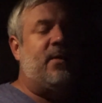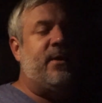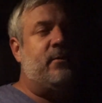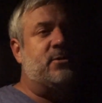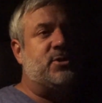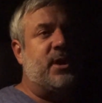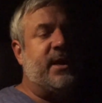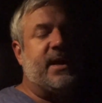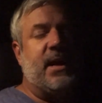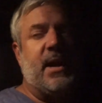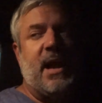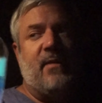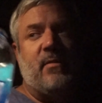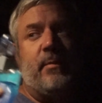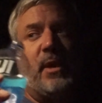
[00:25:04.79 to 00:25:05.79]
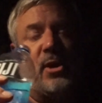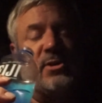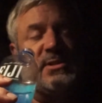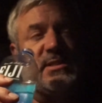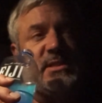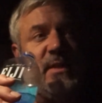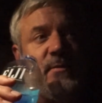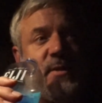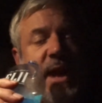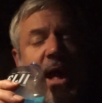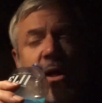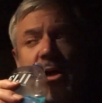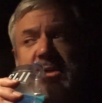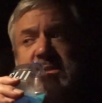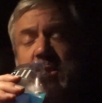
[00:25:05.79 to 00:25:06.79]
and they were drinking and having beers and stuff with
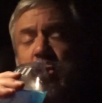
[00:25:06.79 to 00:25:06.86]
Alex,